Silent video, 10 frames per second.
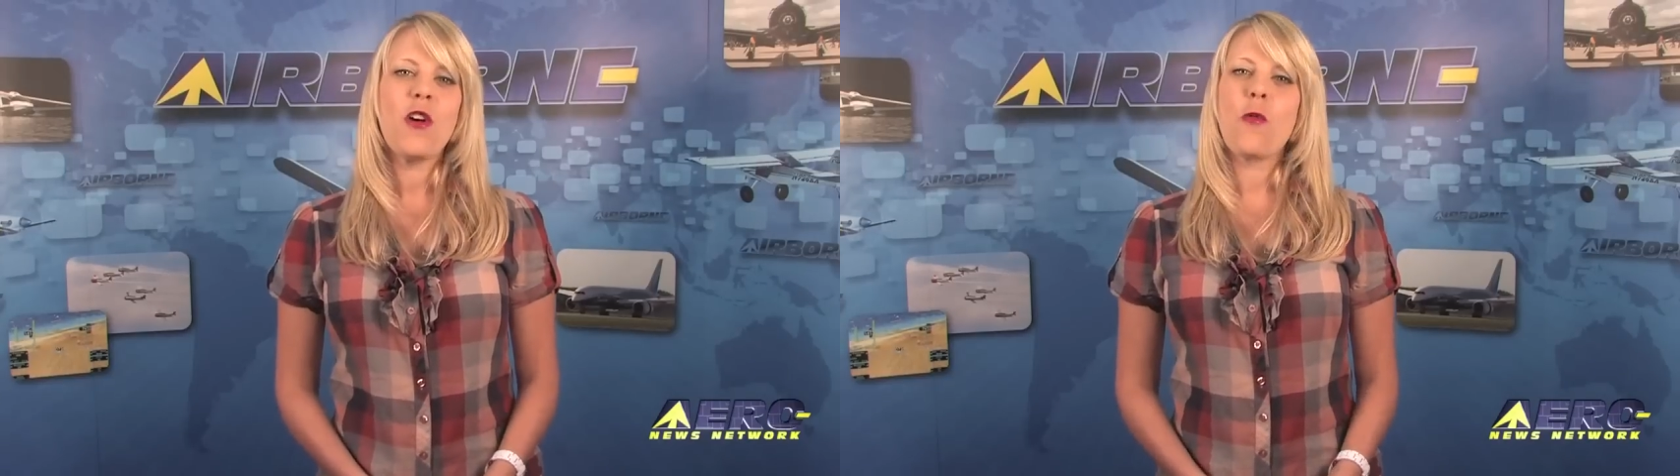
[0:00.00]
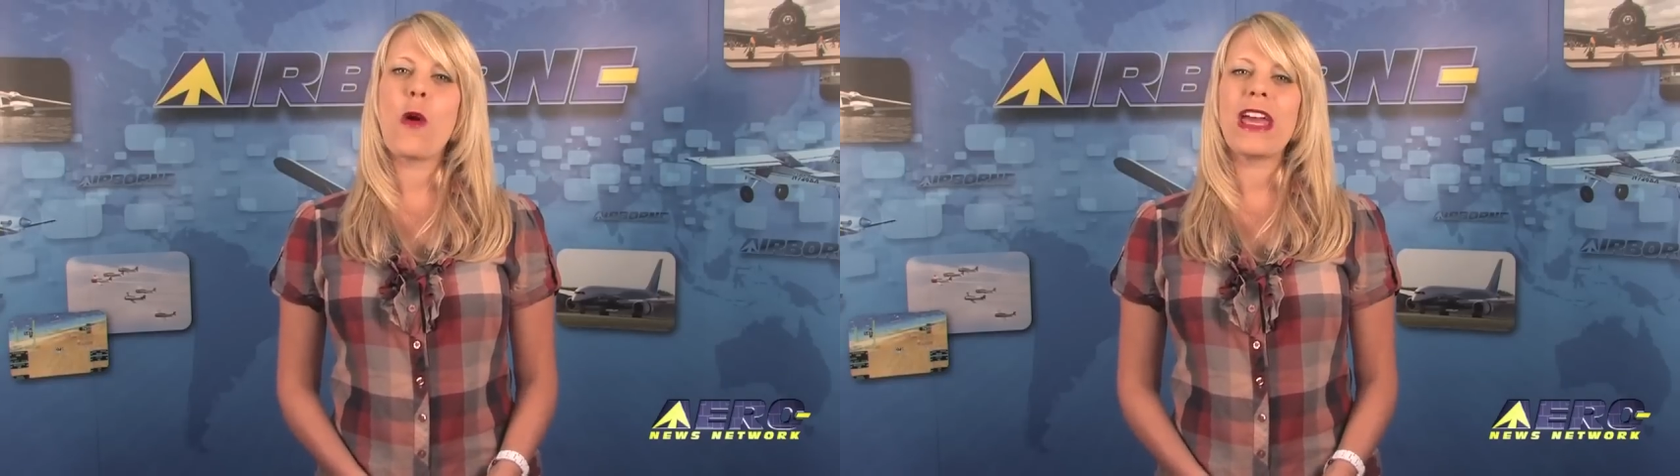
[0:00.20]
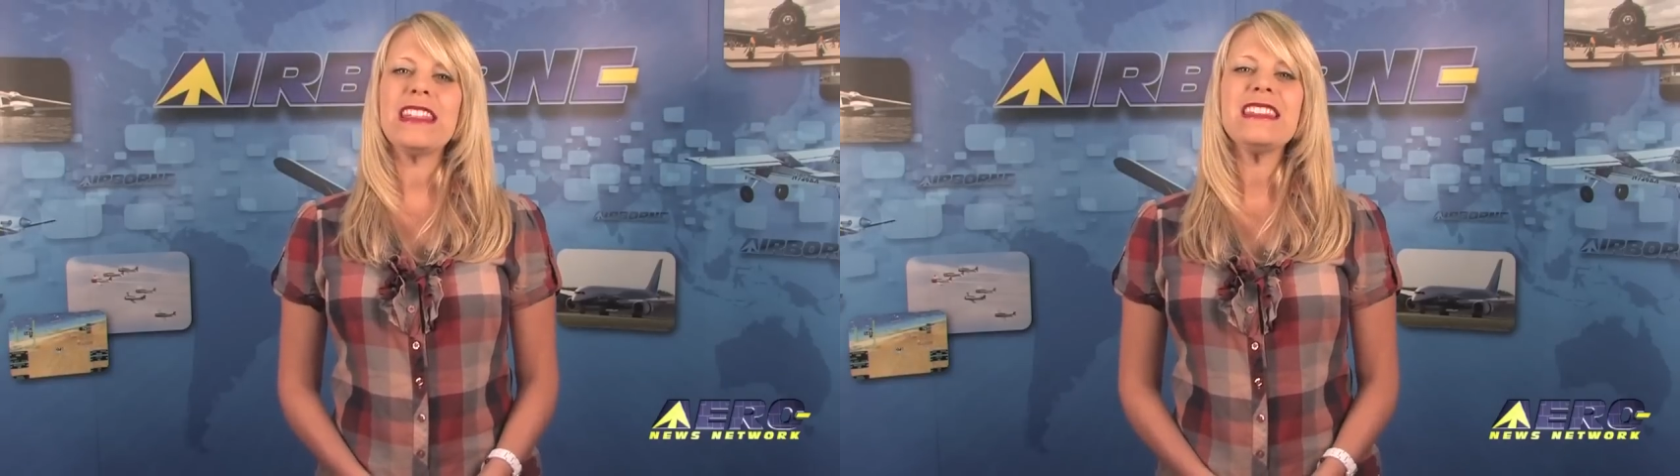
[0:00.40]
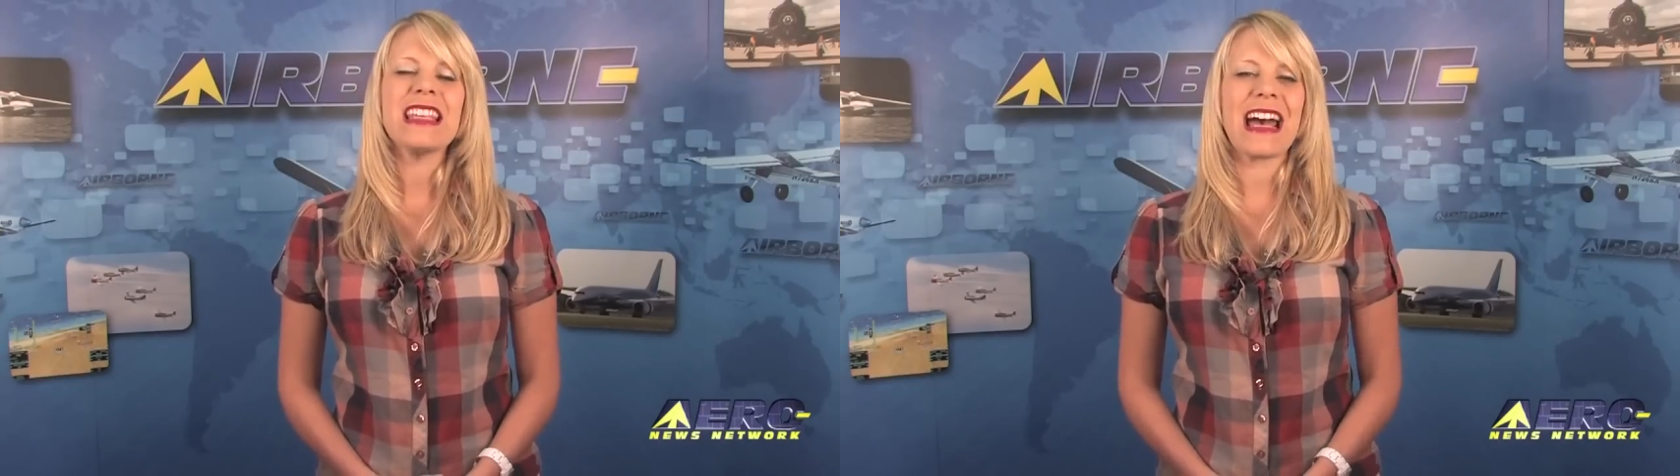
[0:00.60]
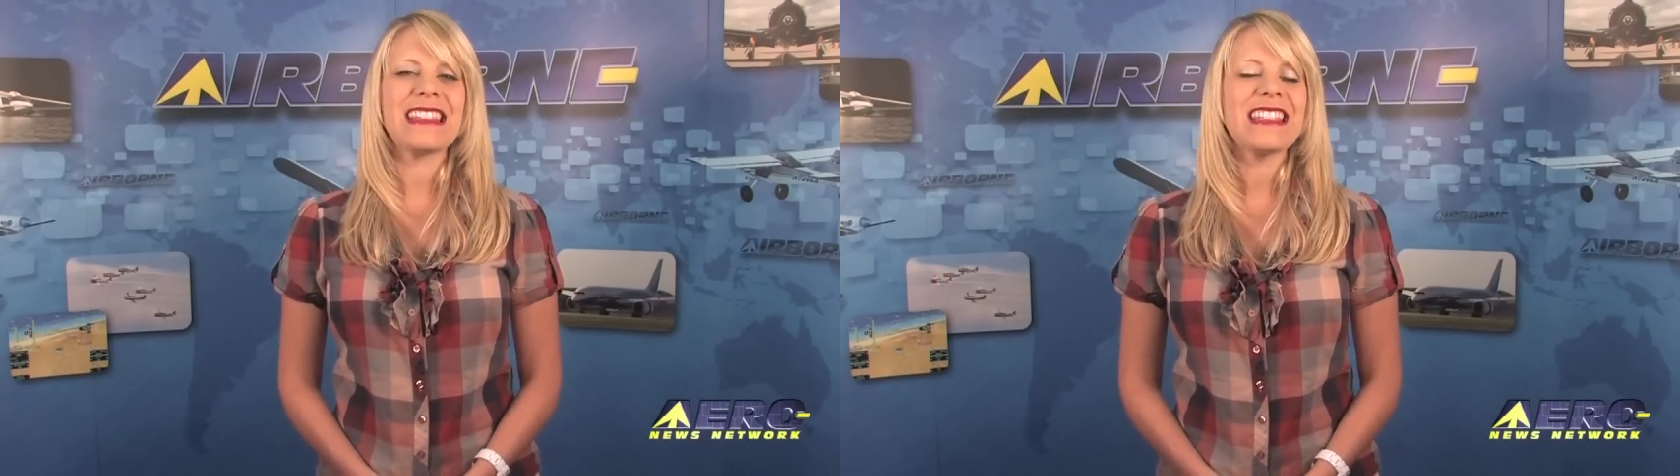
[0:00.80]
wins
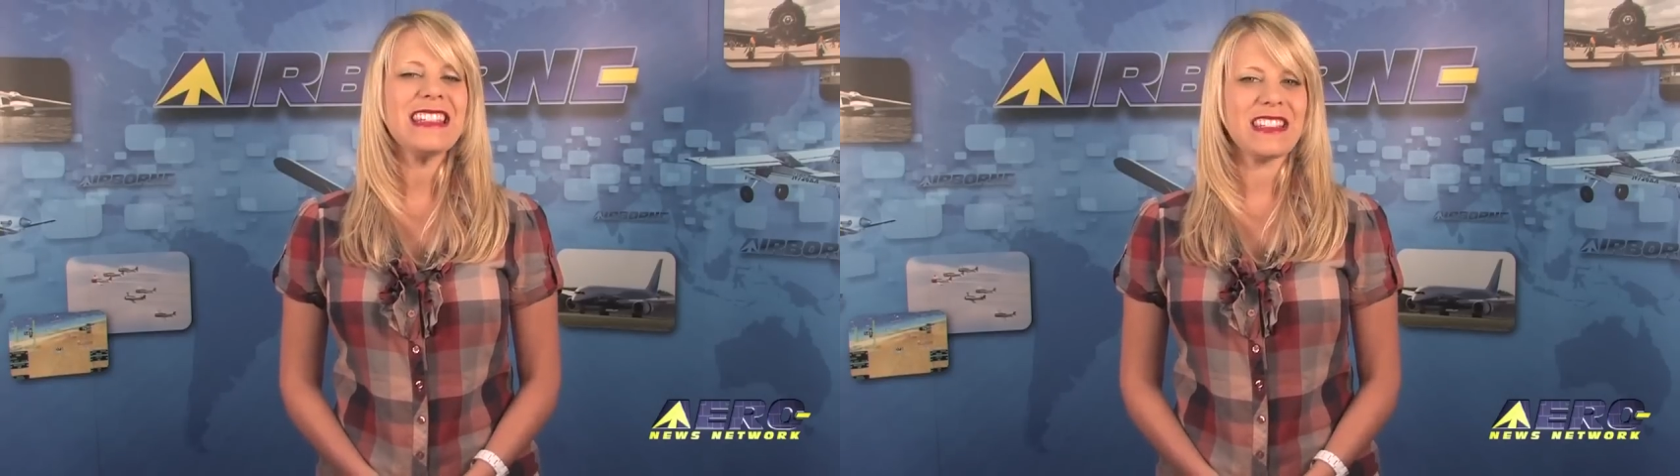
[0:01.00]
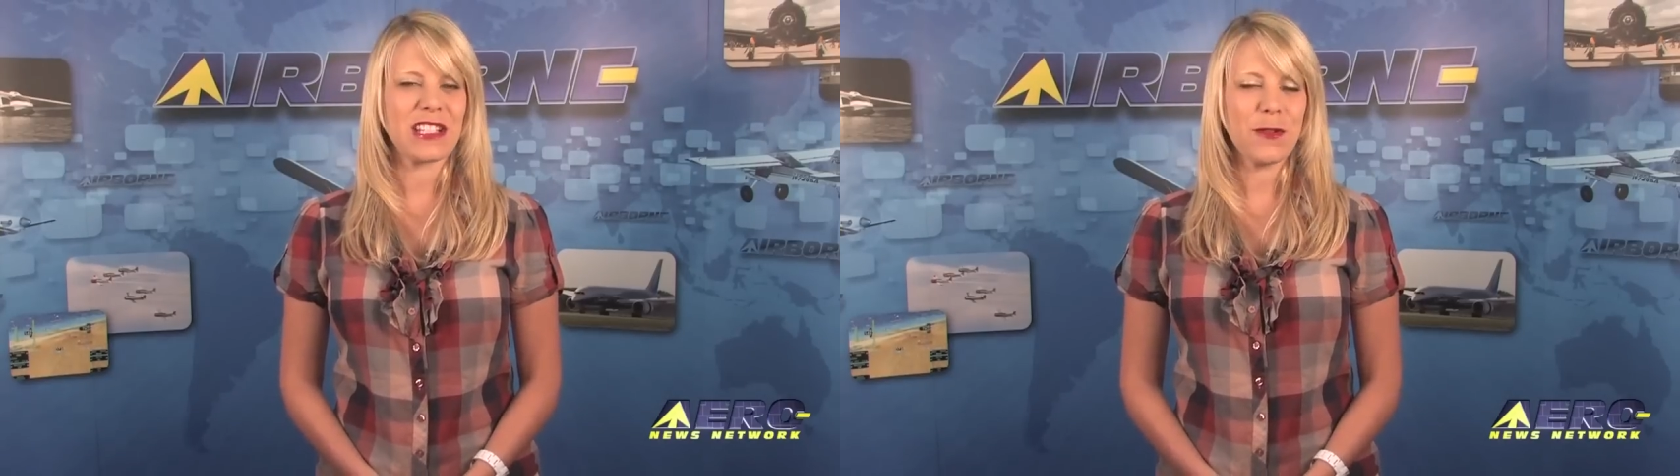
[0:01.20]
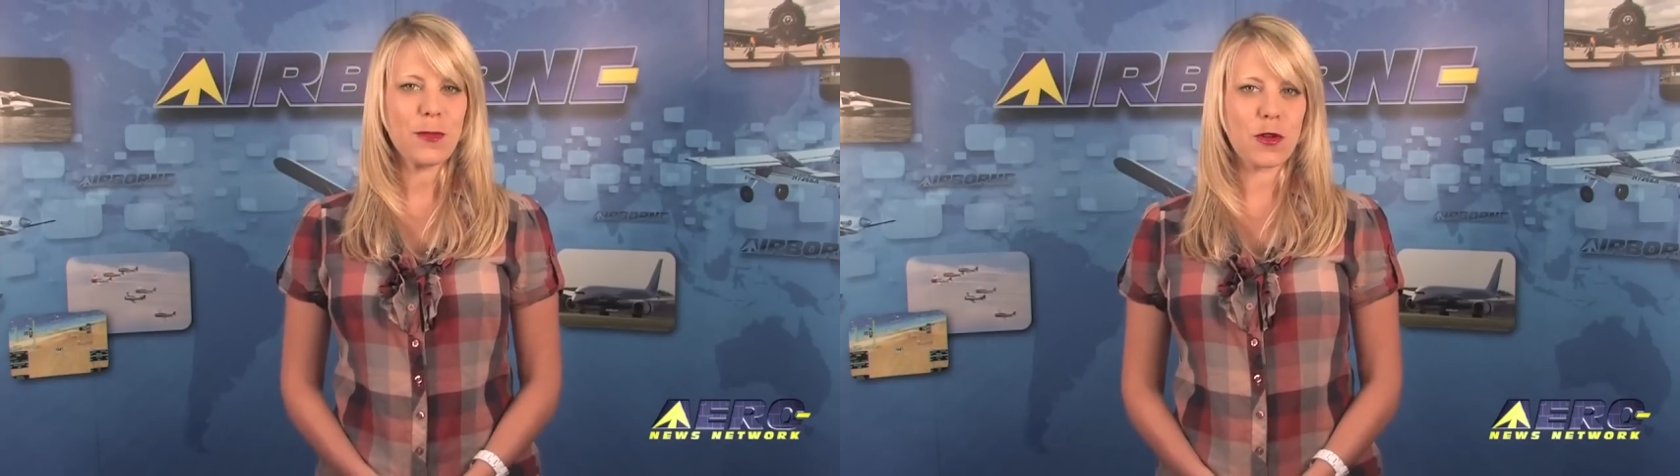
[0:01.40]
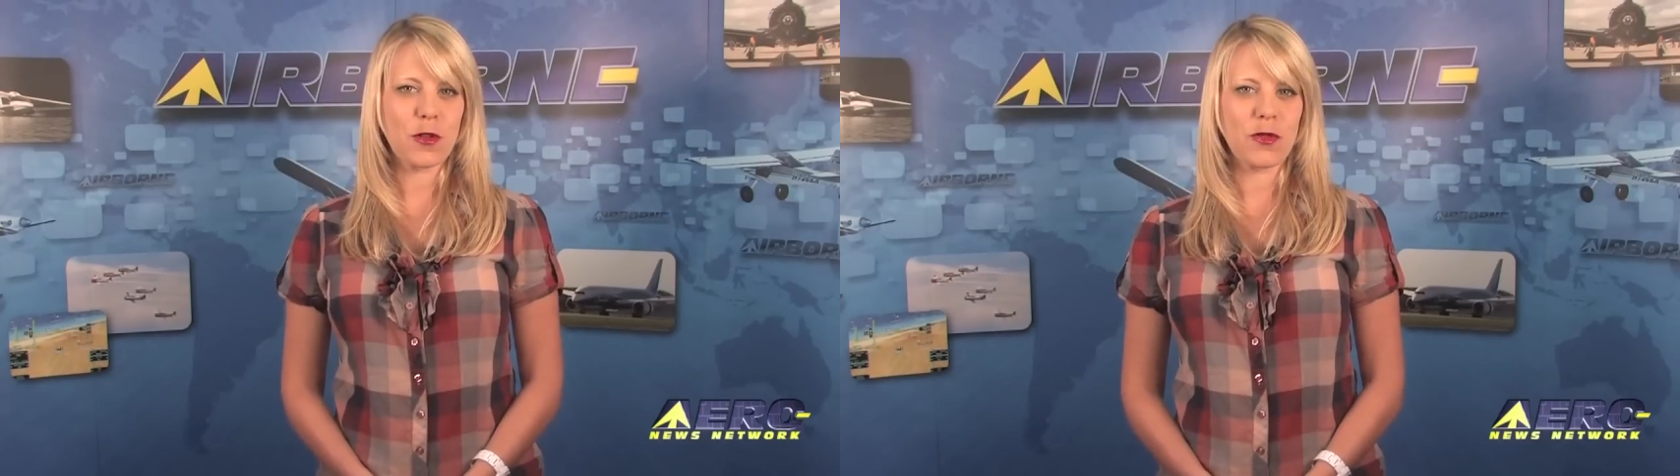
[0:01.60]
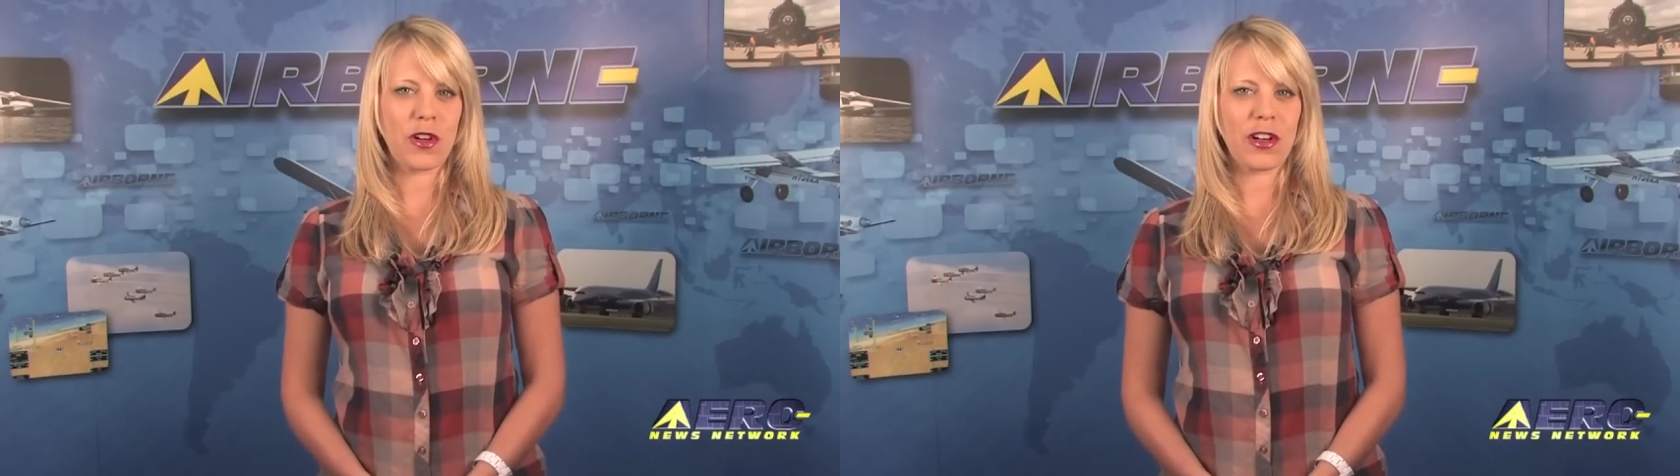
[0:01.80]
S T C
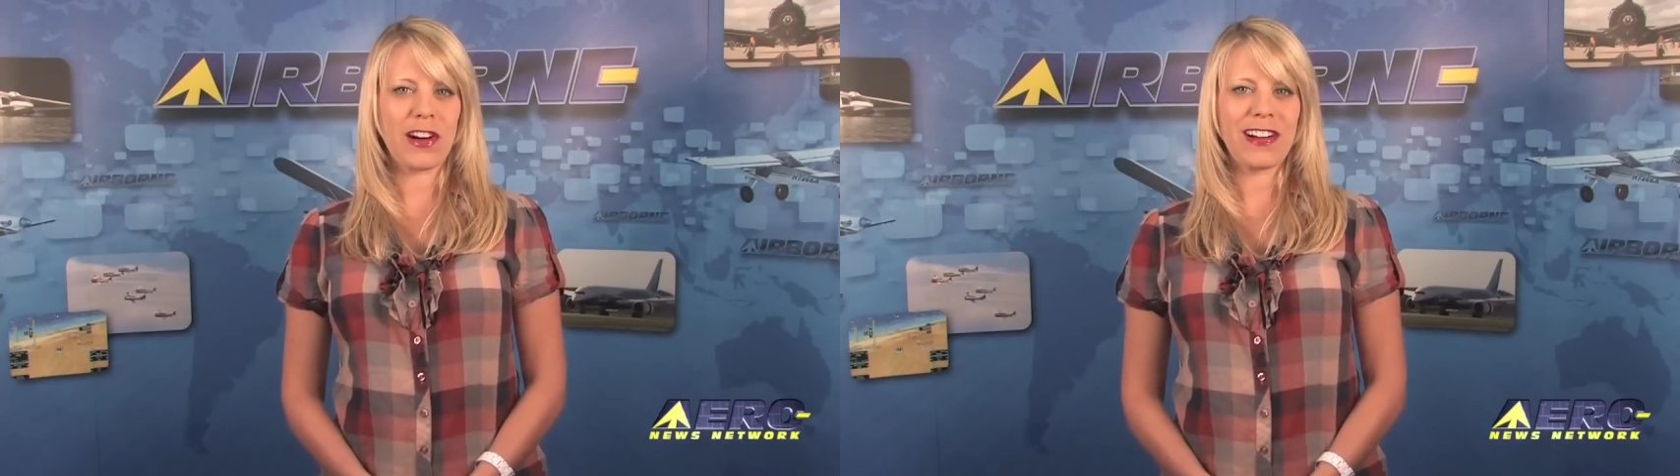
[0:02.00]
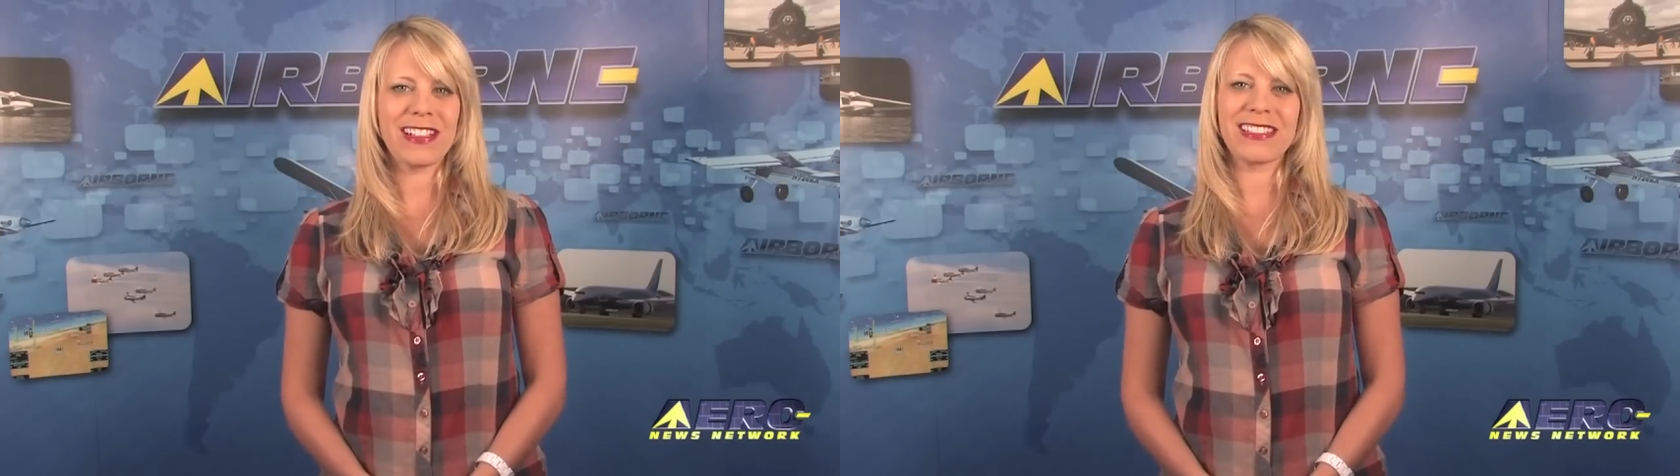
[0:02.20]
approval.